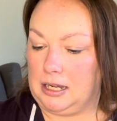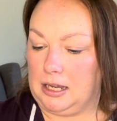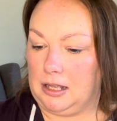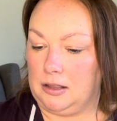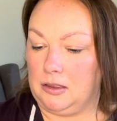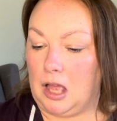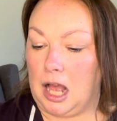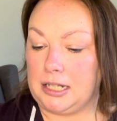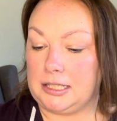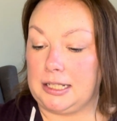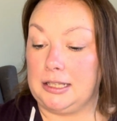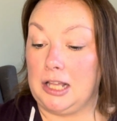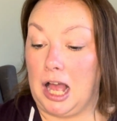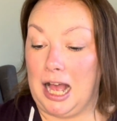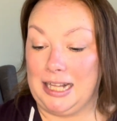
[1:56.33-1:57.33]
Lots and
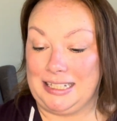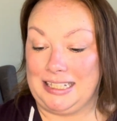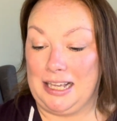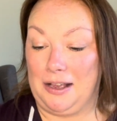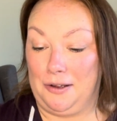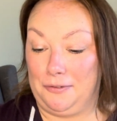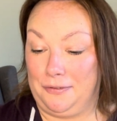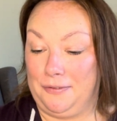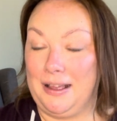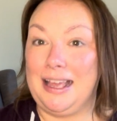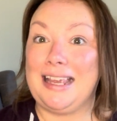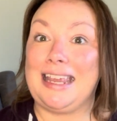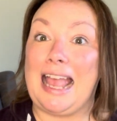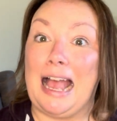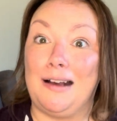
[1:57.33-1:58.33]
lots of
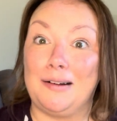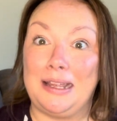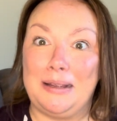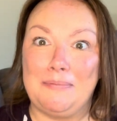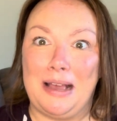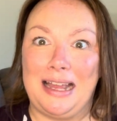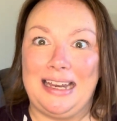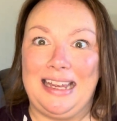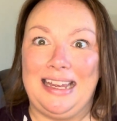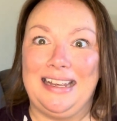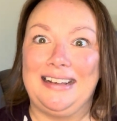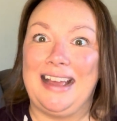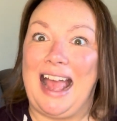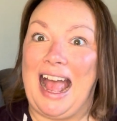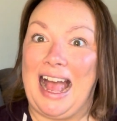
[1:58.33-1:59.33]
counting
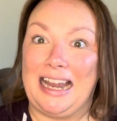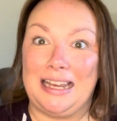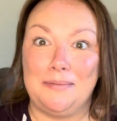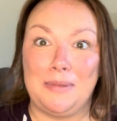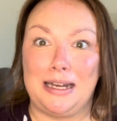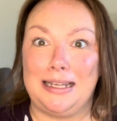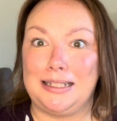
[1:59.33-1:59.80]
money, adding money,